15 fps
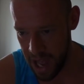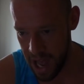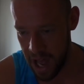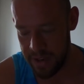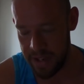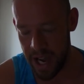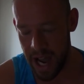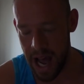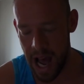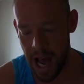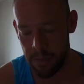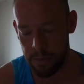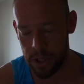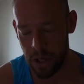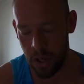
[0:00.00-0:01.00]
and
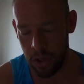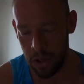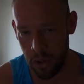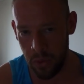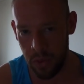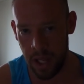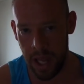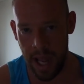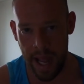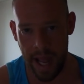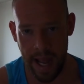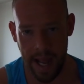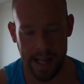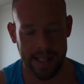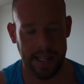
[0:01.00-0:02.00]
absolutely
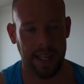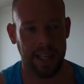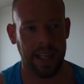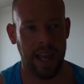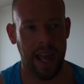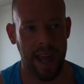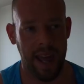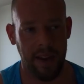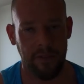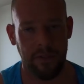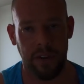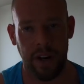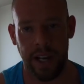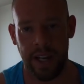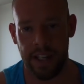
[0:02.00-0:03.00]
hating
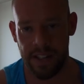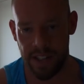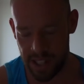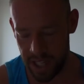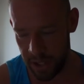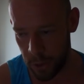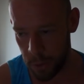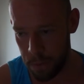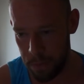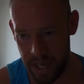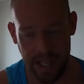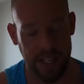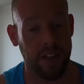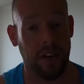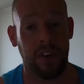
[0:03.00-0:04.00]
every single
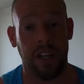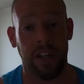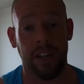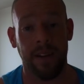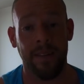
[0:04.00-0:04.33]
minute of it?